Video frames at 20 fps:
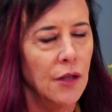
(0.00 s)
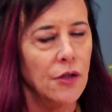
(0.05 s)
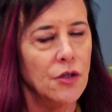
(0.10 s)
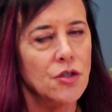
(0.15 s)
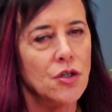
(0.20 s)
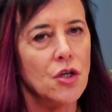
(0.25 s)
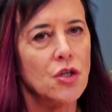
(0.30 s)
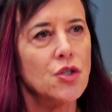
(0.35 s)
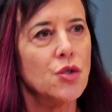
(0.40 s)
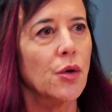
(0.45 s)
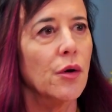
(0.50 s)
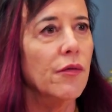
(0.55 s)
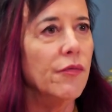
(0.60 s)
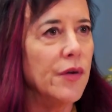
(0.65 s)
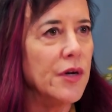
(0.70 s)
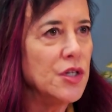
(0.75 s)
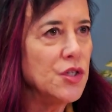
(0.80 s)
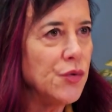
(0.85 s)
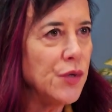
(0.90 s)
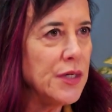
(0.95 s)
There's also a
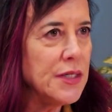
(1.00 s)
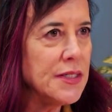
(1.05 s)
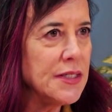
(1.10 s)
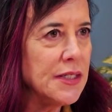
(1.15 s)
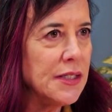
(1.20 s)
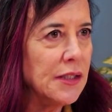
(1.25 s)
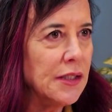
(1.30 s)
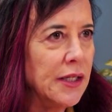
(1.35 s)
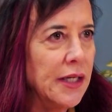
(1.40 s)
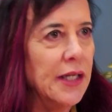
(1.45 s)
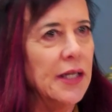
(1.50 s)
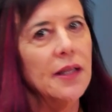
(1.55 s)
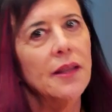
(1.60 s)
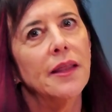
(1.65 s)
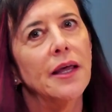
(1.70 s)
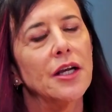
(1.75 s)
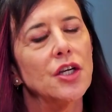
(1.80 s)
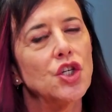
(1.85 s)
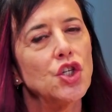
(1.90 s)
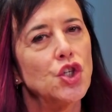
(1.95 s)
fundraising
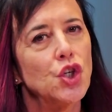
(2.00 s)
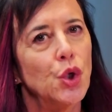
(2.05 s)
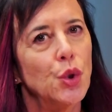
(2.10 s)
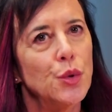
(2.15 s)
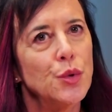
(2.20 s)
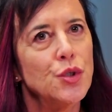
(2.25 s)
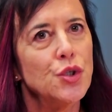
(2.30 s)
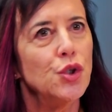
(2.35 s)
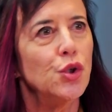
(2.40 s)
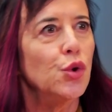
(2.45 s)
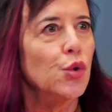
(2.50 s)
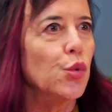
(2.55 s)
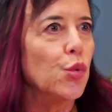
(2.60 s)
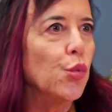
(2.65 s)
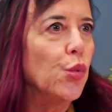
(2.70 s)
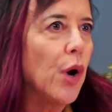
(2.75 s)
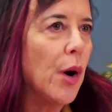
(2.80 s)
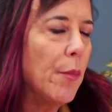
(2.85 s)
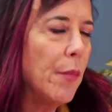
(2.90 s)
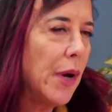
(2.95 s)
link that shows you
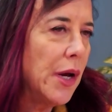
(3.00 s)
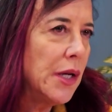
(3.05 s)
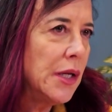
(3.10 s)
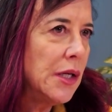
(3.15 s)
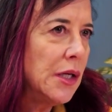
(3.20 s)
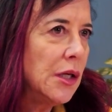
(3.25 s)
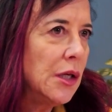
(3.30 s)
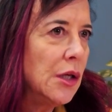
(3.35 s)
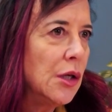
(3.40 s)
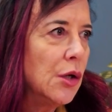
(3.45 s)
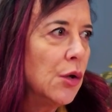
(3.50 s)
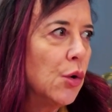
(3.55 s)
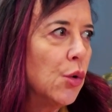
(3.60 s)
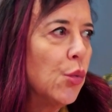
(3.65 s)
what money,